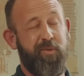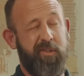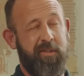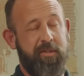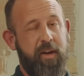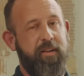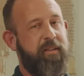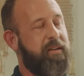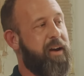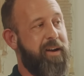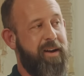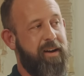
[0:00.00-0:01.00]
was
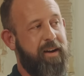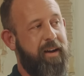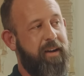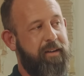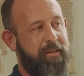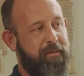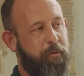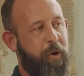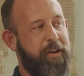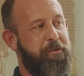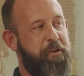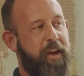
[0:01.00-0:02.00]
1999.
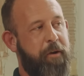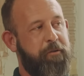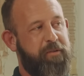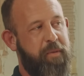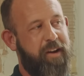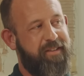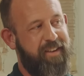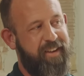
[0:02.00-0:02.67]
Y2K was about to